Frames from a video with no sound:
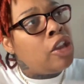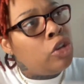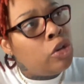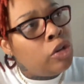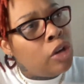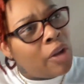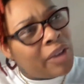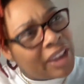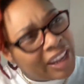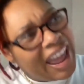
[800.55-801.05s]

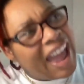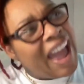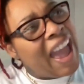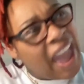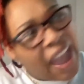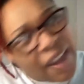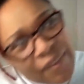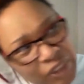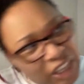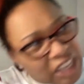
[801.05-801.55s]
You know, can I
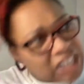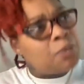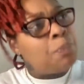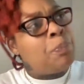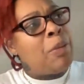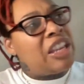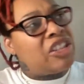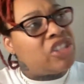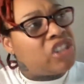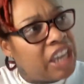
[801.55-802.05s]
have this
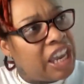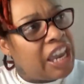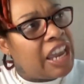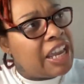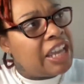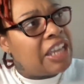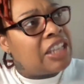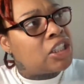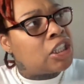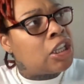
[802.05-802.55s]
bitch
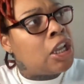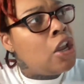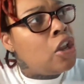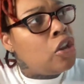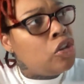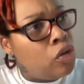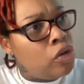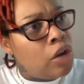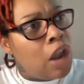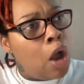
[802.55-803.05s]
kids?
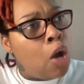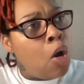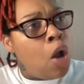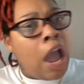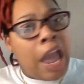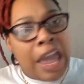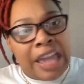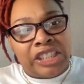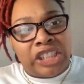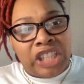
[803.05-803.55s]
You know,
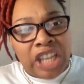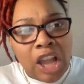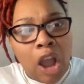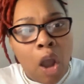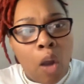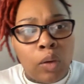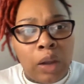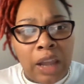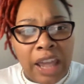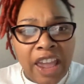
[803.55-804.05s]
is she
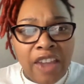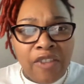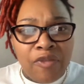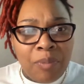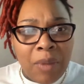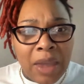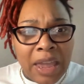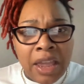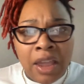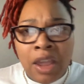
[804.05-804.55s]
gonna
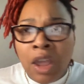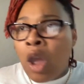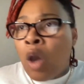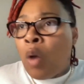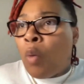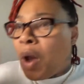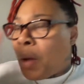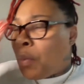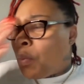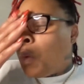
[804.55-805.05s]
leave me?
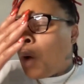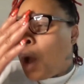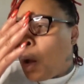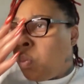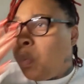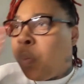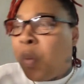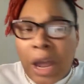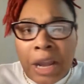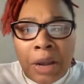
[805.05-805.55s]

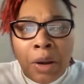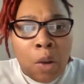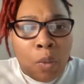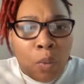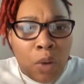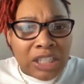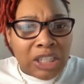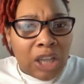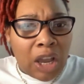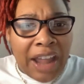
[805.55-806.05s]

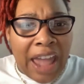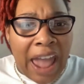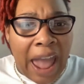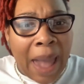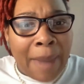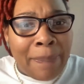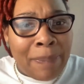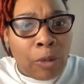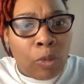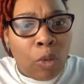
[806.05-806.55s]
What's gonna
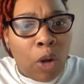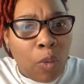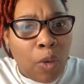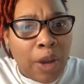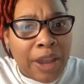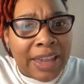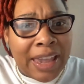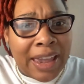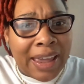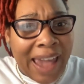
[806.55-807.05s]
happen when
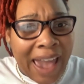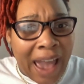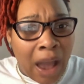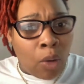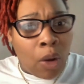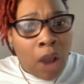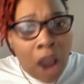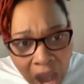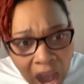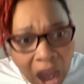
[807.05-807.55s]
we get
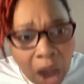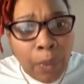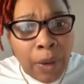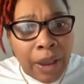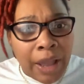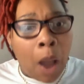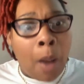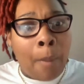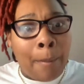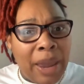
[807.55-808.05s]
out? Are
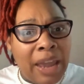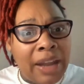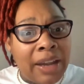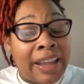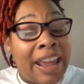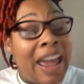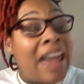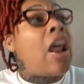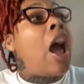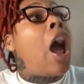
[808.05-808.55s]
we gonna be
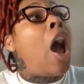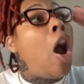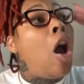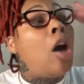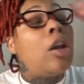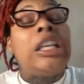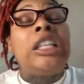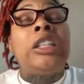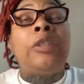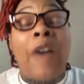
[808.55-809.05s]
together?
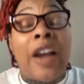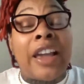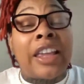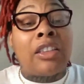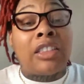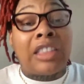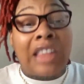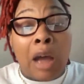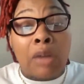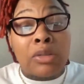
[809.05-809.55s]
All these
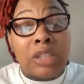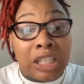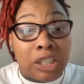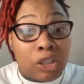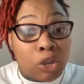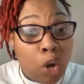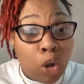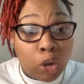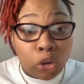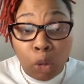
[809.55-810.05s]
fucking thoughts
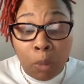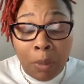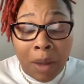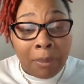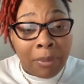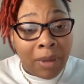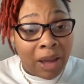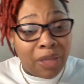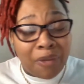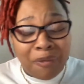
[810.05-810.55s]
is going through
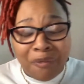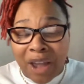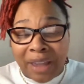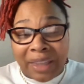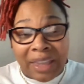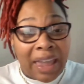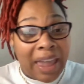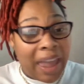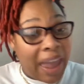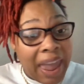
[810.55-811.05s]
my
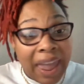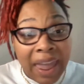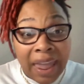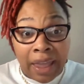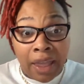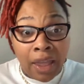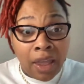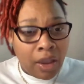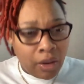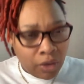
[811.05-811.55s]
motherfucking
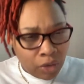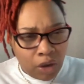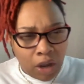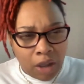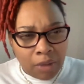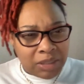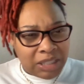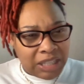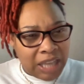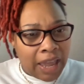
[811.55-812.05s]
head. You
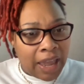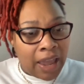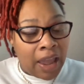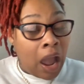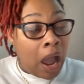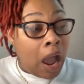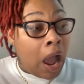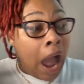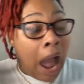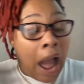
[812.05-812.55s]
know what I'm
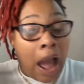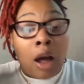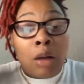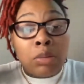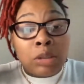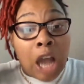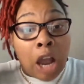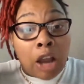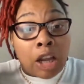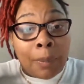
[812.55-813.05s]
saying?
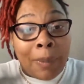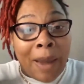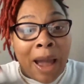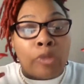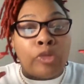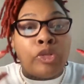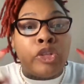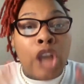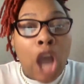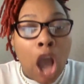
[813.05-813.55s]
I'm talking
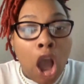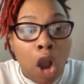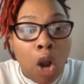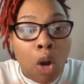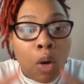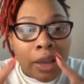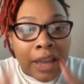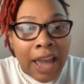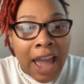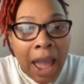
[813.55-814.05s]
about
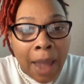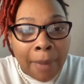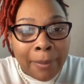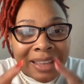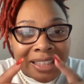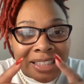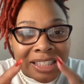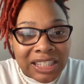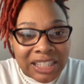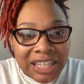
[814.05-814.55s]
no
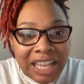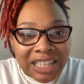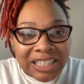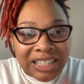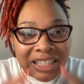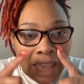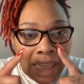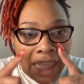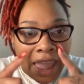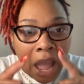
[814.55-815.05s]
common
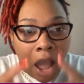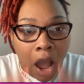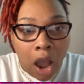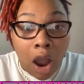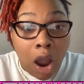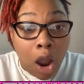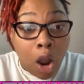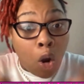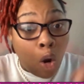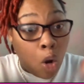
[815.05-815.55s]
sense at
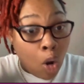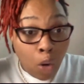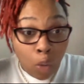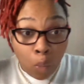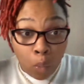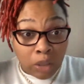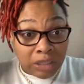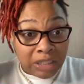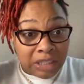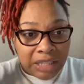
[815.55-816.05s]

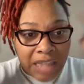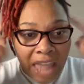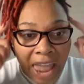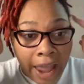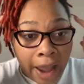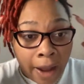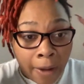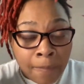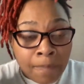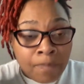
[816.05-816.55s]
all was
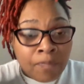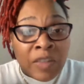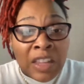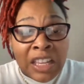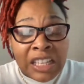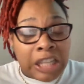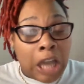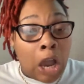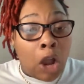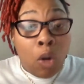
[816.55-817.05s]
there.
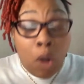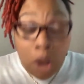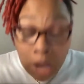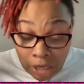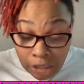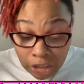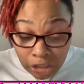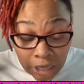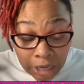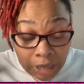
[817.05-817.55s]
So
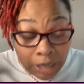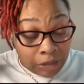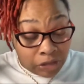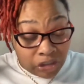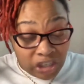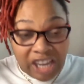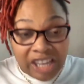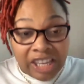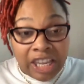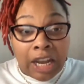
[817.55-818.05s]

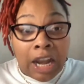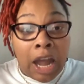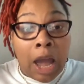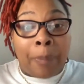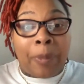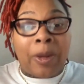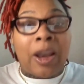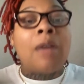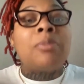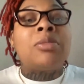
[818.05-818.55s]
she get
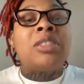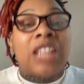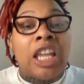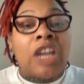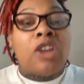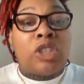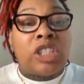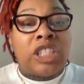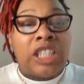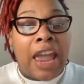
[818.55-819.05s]
up and I'm
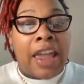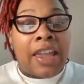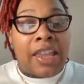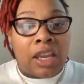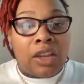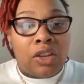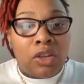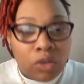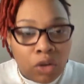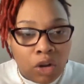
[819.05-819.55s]
still
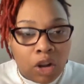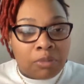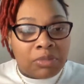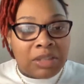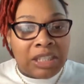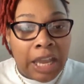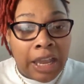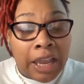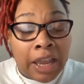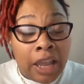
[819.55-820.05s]
shaking. You know what
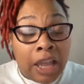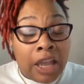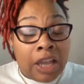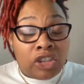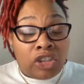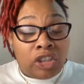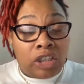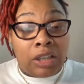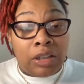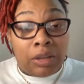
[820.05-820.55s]
I'm saying?
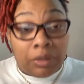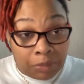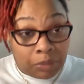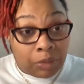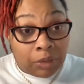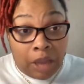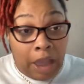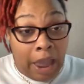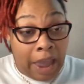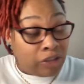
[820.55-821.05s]
She's
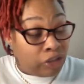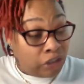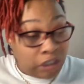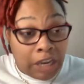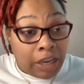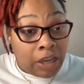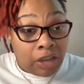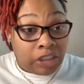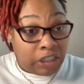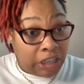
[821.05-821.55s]

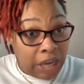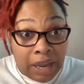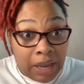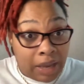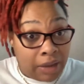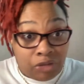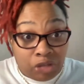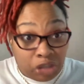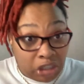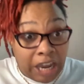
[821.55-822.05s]

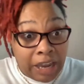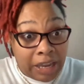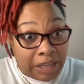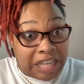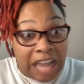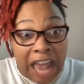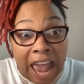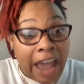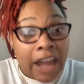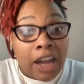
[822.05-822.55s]

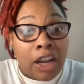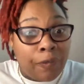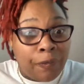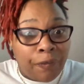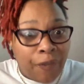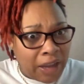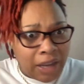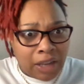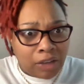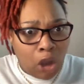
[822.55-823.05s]
heading
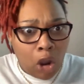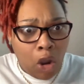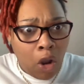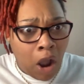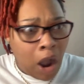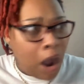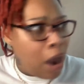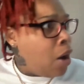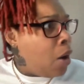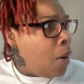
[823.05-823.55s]
for the
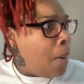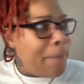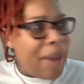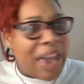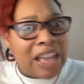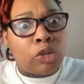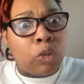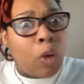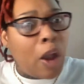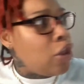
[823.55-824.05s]
door.
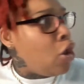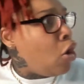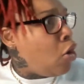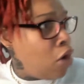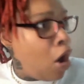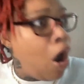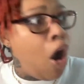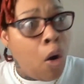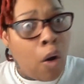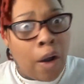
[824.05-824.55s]
Bitch, where you
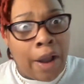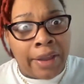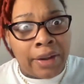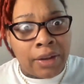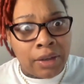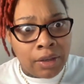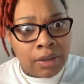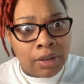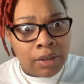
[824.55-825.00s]
going?